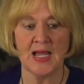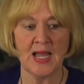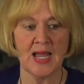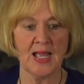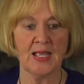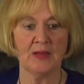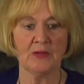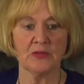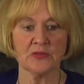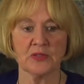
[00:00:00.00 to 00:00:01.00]
It
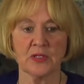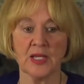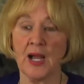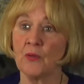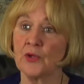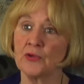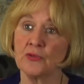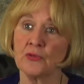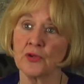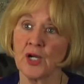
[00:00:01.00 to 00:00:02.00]
was an hour into
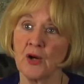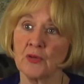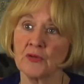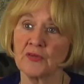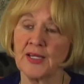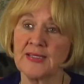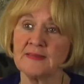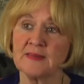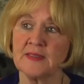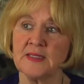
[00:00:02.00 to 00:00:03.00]
4-hour
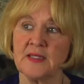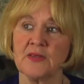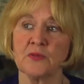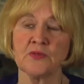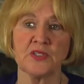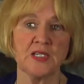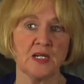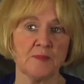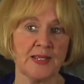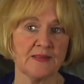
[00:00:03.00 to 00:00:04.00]
flight. There was a
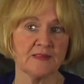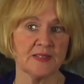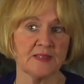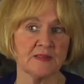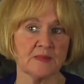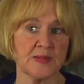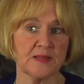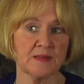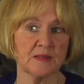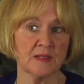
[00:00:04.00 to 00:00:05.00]
young man sitting to
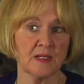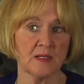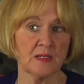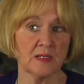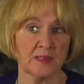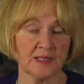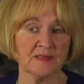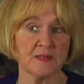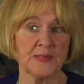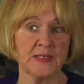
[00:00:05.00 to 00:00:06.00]
my next
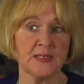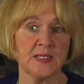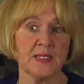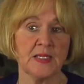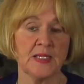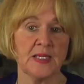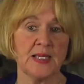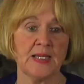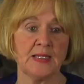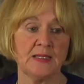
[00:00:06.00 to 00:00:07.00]
to me,
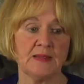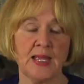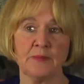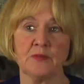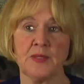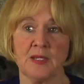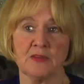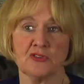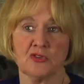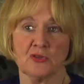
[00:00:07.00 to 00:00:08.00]
and he taps me on
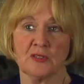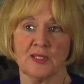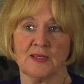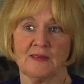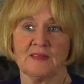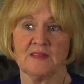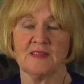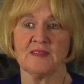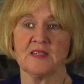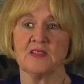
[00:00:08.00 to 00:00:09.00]
the shoulder like this, and he
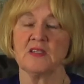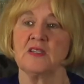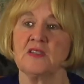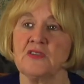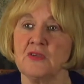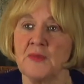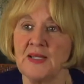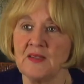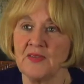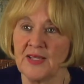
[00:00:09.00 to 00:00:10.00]
said, "Do you
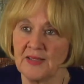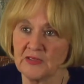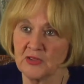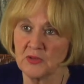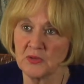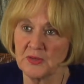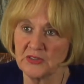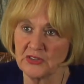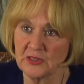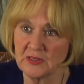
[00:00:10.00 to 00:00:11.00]
mind if I ask you a
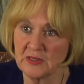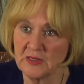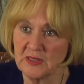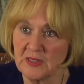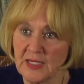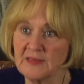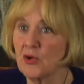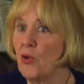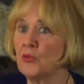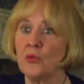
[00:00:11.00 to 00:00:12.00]
question?" I said,
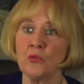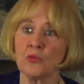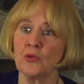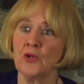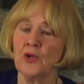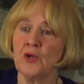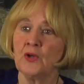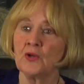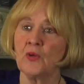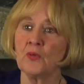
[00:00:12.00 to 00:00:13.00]
"Oh no,
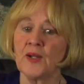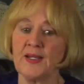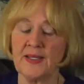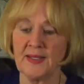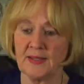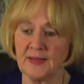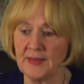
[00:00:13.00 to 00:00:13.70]
go right ahead."